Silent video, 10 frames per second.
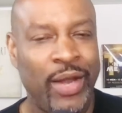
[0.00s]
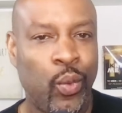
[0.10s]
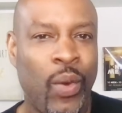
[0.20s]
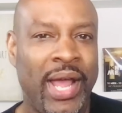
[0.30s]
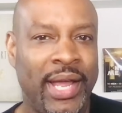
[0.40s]

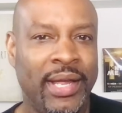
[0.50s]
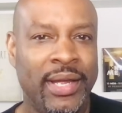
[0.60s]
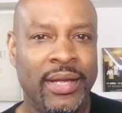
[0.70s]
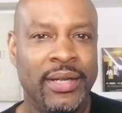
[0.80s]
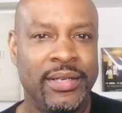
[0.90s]
away
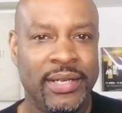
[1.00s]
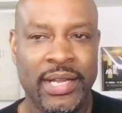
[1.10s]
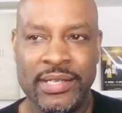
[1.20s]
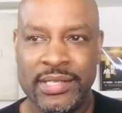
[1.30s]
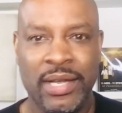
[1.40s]
to
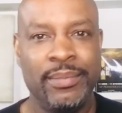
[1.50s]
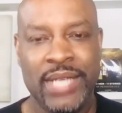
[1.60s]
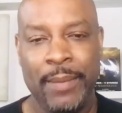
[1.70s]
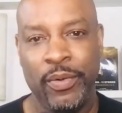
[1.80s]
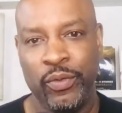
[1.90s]
get some
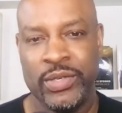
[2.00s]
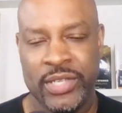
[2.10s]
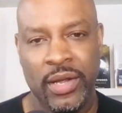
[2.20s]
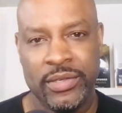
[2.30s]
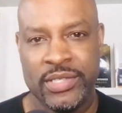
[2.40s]
type of
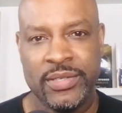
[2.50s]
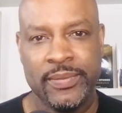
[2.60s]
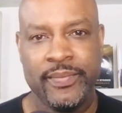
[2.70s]
results.